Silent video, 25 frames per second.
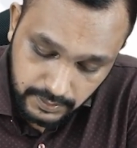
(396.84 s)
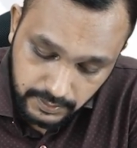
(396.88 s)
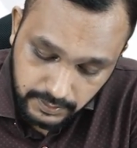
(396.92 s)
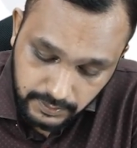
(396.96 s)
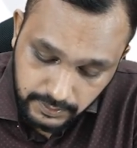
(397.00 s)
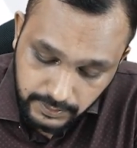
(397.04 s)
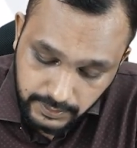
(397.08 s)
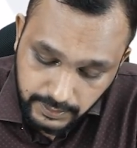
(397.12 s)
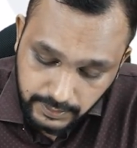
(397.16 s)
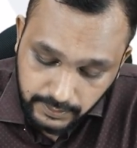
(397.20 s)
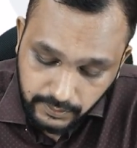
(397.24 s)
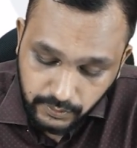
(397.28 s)

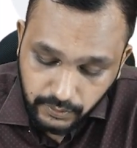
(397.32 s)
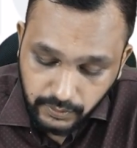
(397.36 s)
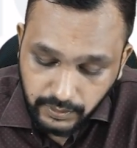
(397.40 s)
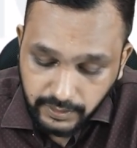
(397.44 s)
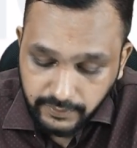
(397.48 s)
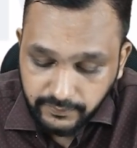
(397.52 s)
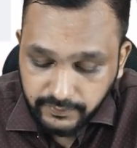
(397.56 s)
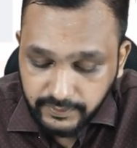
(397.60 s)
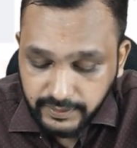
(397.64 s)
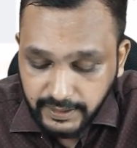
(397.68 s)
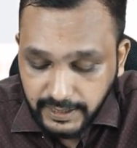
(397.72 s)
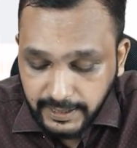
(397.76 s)
Then you
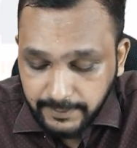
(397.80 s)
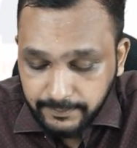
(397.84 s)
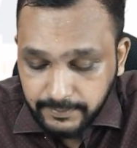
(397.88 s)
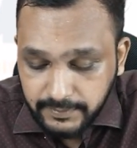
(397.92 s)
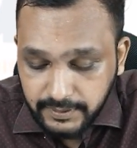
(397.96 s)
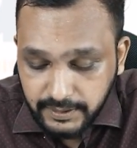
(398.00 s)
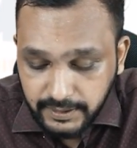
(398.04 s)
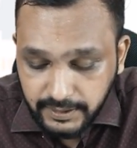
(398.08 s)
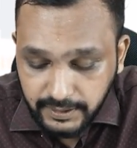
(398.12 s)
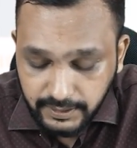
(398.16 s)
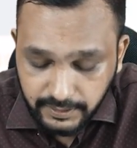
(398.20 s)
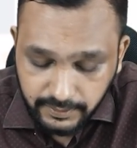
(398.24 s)
have type
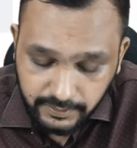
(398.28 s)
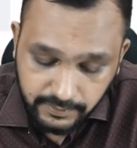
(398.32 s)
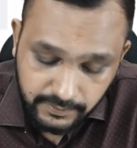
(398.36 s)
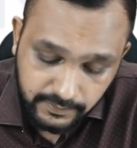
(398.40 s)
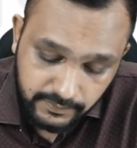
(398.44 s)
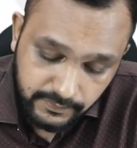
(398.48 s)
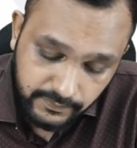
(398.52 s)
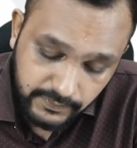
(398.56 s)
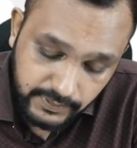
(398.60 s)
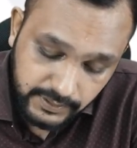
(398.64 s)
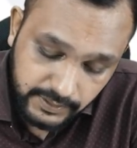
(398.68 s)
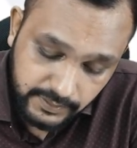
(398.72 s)
3,
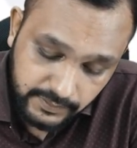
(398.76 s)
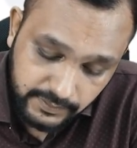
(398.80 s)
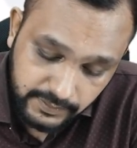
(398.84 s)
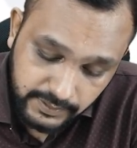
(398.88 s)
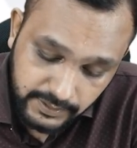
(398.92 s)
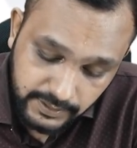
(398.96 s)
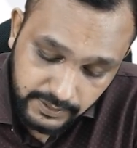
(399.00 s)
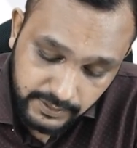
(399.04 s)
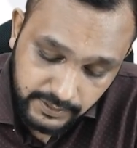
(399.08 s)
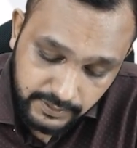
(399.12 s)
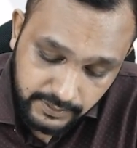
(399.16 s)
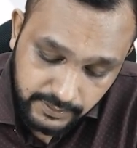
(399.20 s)
which is
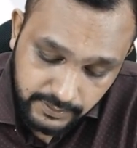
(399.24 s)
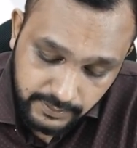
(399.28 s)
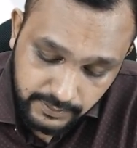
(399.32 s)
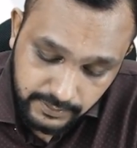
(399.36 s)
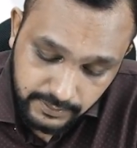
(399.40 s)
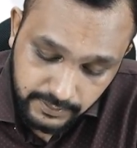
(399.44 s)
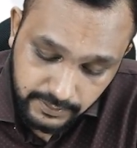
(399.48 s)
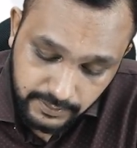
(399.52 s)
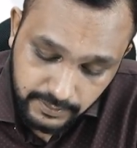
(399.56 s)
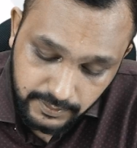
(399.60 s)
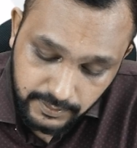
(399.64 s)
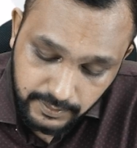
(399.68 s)
the
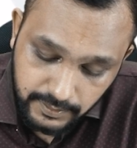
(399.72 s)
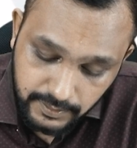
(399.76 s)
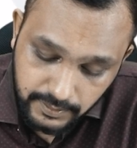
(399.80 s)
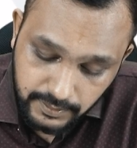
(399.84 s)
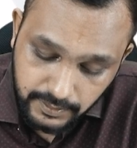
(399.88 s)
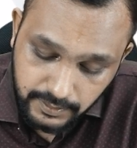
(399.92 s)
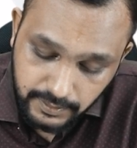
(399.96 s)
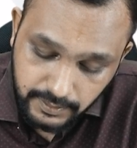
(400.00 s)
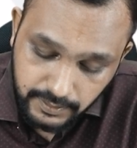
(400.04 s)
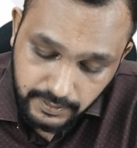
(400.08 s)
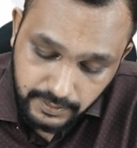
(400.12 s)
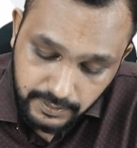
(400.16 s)

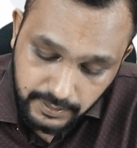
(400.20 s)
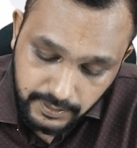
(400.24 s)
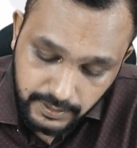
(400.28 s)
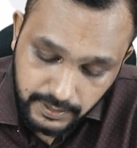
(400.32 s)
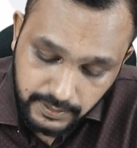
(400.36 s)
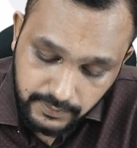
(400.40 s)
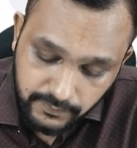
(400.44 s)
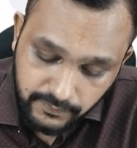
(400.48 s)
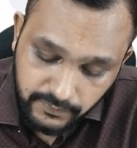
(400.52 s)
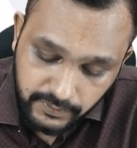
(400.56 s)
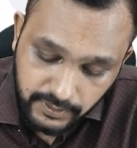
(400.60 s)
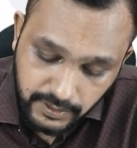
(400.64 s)

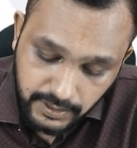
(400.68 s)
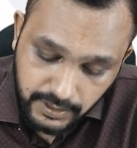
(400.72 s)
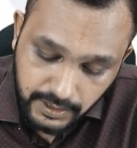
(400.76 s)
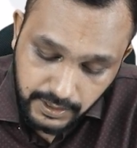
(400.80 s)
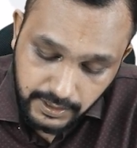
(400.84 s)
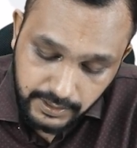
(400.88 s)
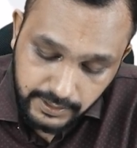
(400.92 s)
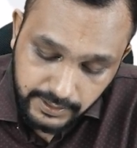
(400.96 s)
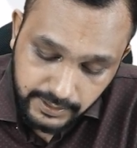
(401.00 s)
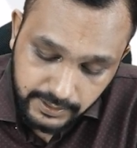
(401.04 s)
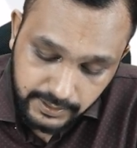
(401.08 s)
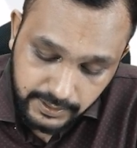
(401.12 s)

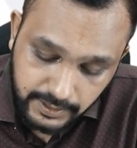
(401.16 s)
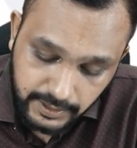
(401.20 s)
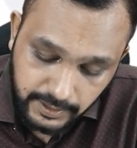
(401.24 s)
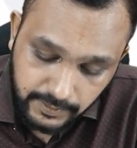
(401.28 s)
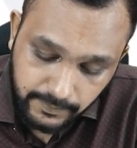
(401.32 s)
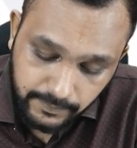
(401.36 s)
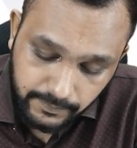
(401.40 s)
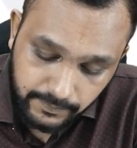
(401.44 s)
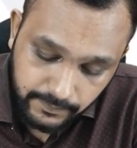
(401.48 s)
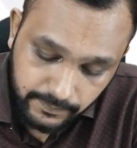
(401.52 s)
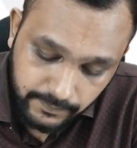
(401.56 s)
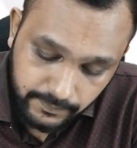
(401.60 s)
infracardiac type.